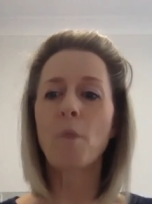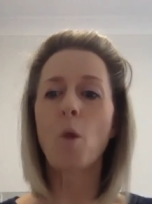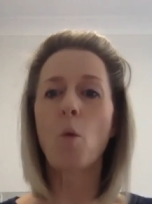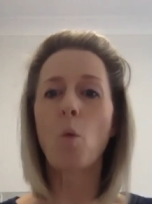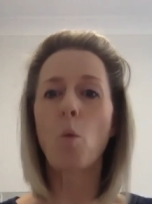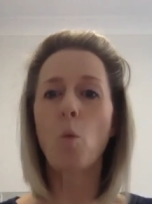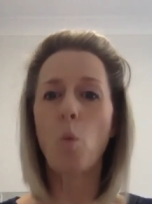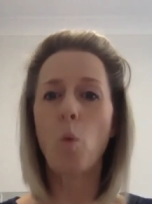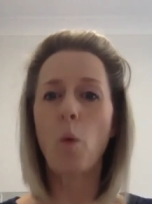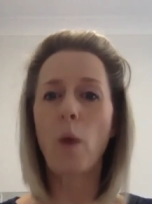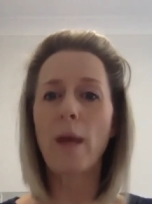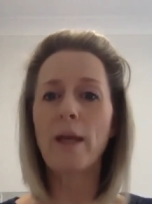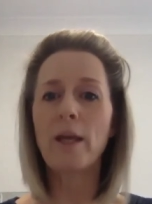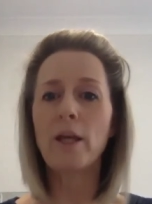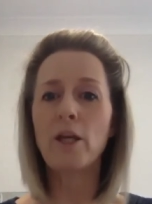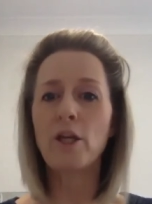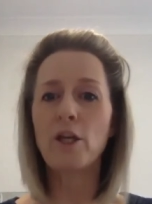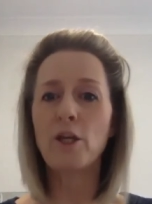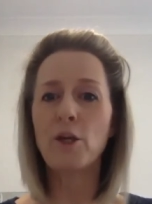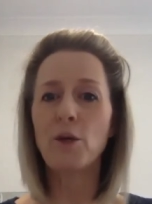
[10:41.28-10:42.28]

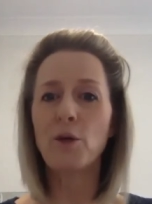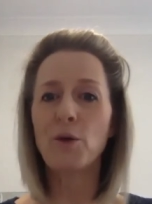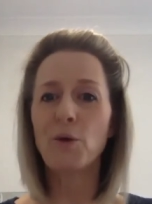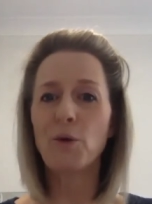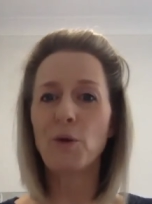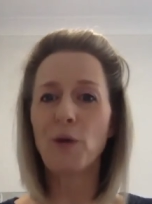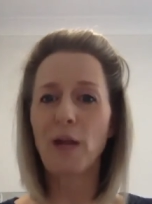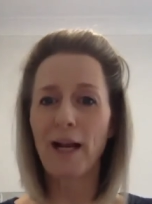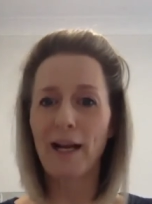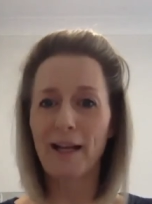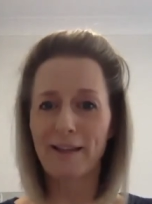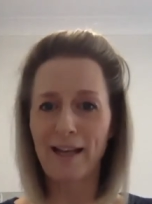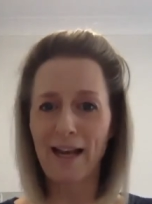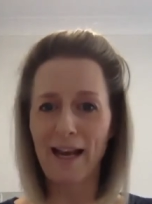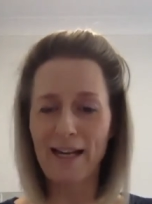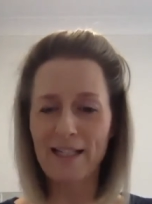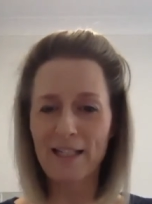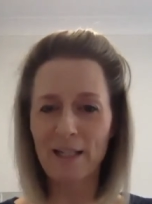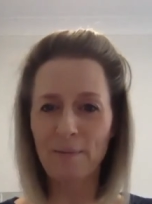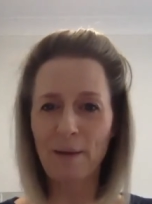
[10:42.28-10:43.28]
when you click the
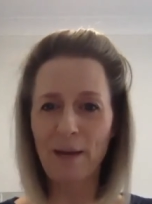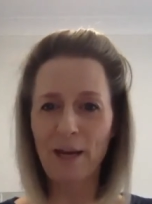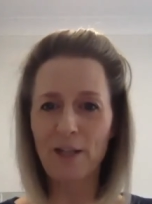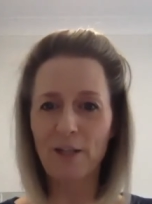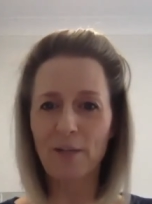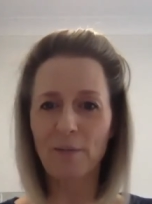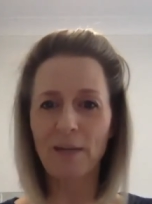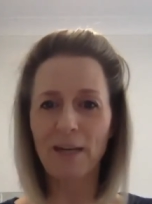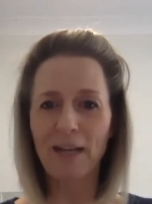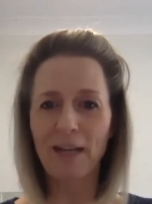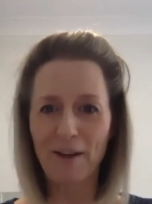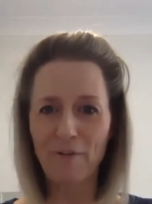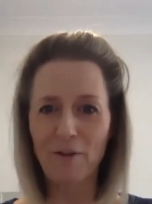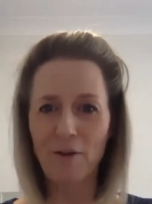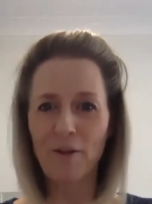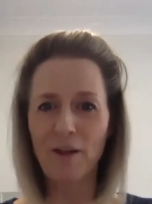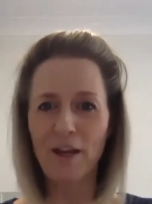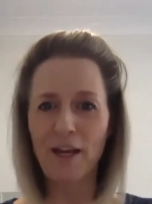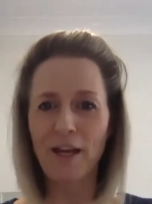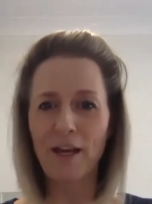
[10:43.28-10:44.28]
landing page, I'm going to give you
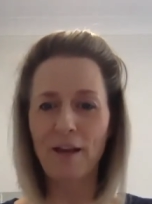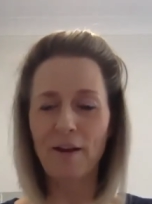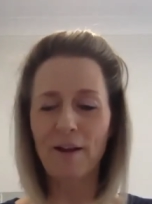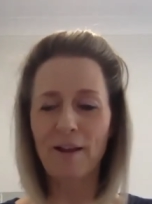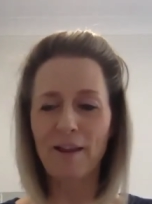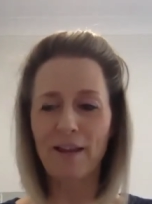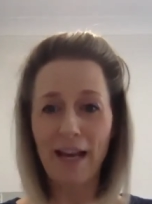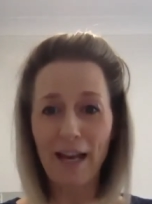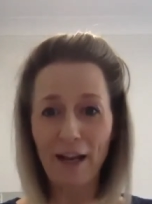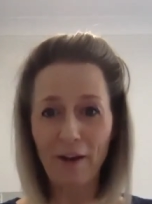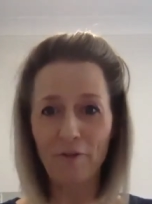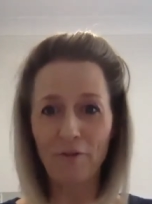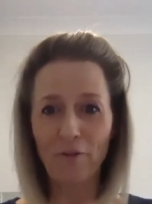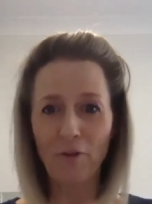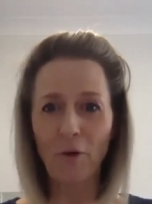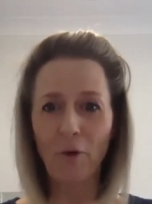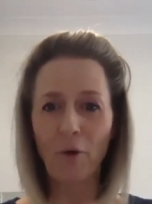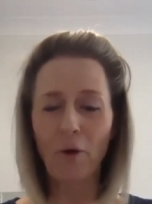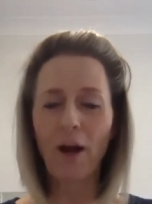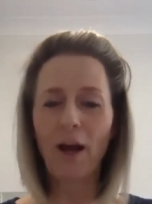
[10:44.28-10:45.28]
the link
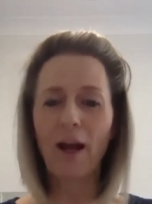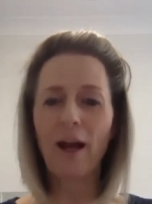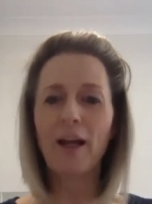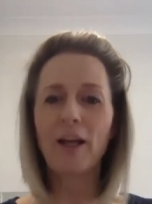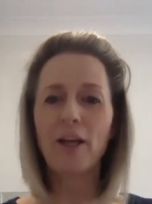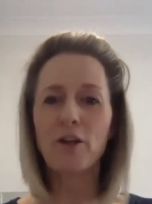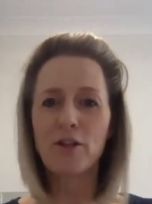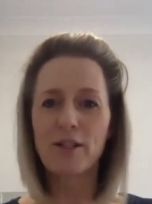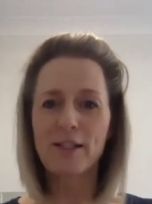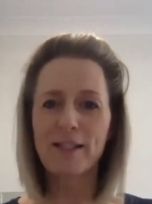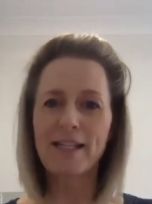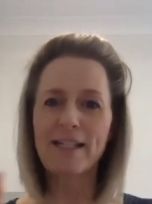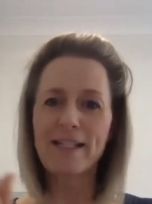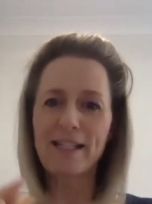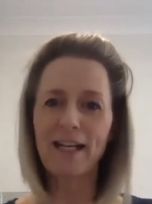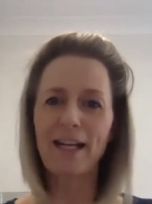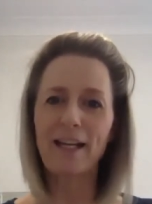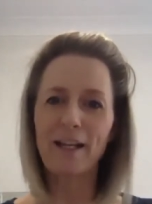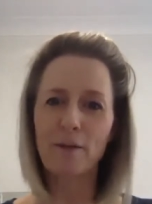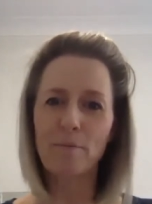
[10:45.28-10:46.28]
for, you just need to
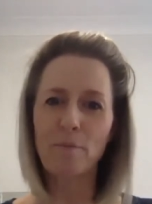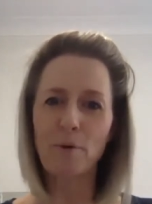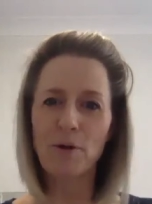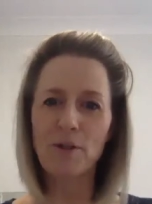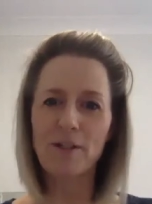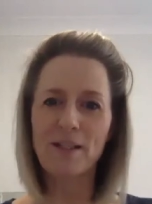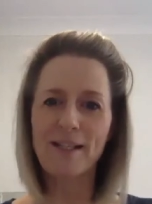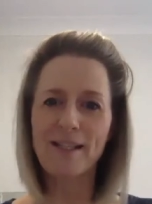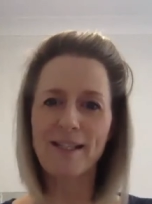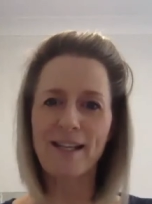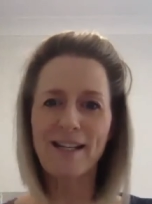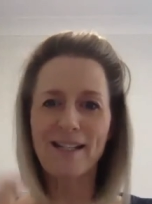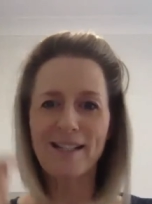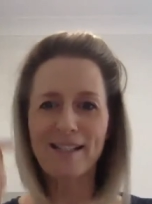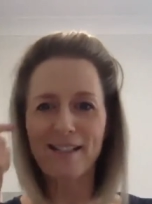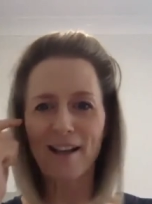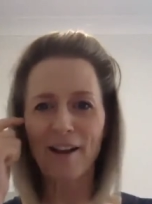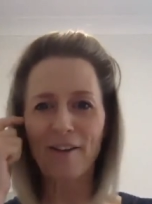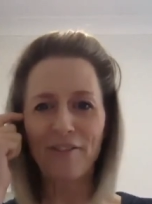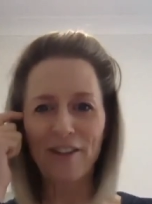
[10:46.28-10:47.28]
click the box that
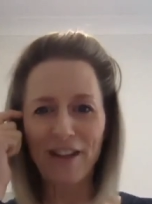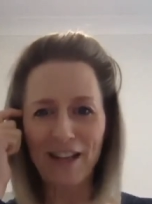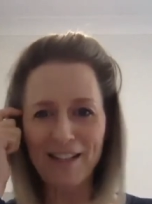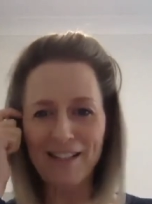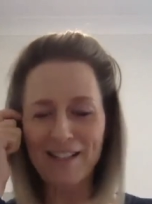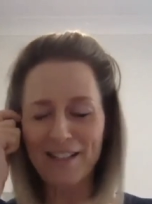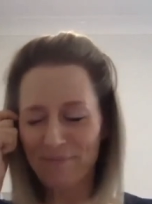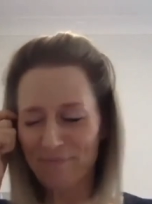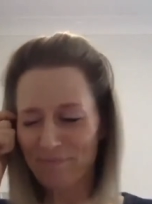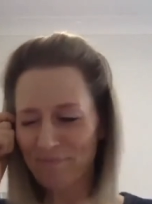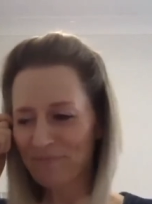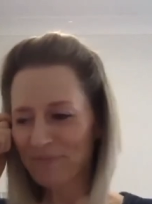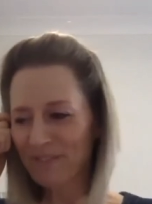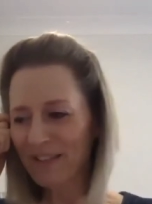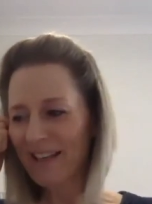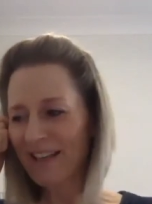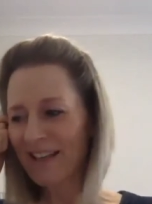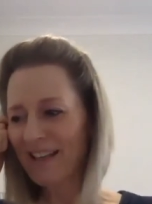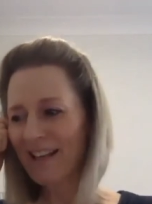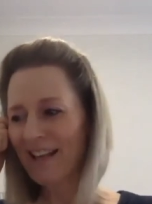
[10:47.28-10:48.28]
says affiliate.
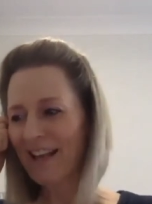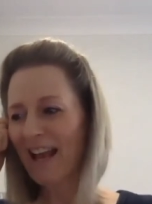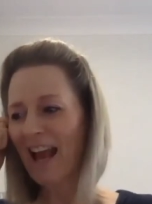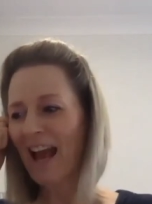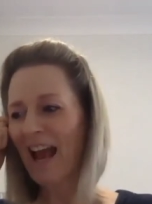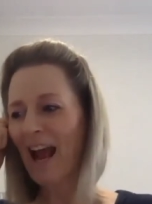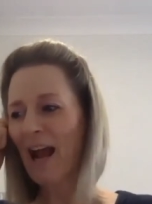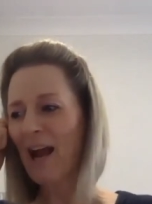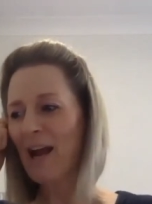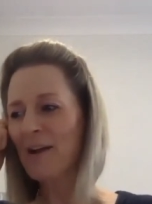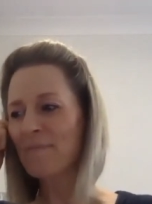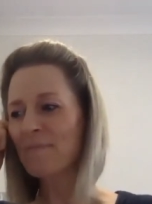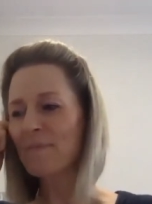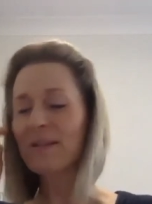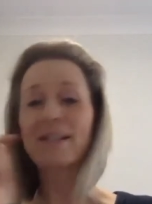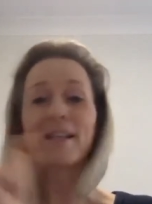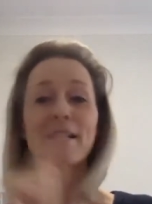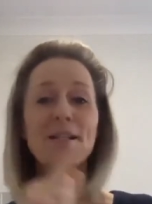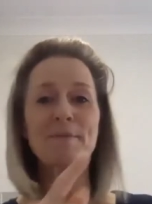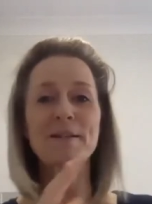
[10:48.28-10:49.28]

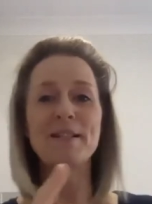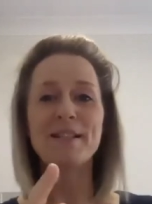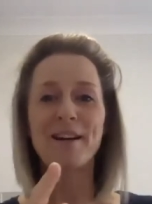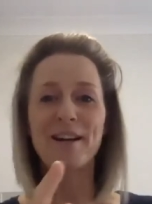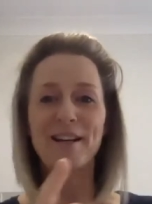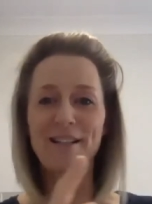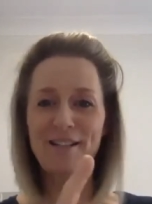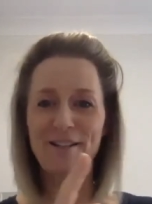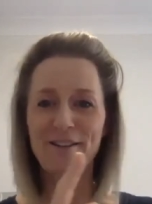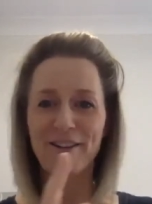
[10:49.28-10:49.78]
Assessment site.